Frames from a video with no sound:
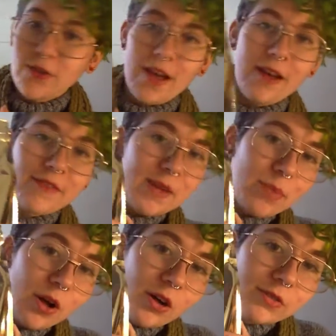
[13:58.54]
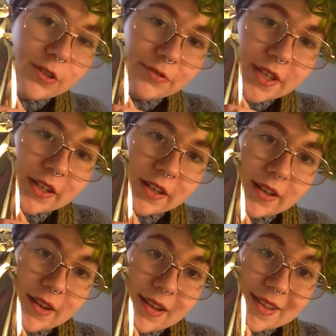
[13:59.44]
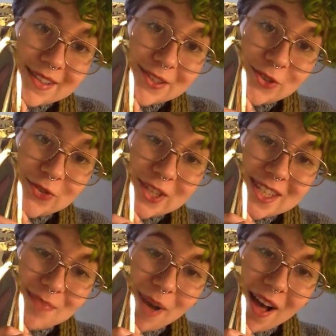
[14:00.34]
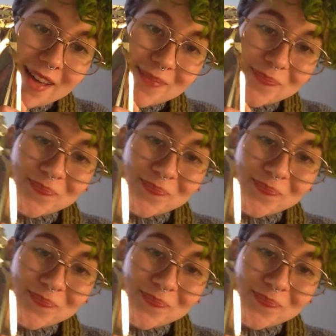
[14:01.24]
you have a Paul Revere silver teapot.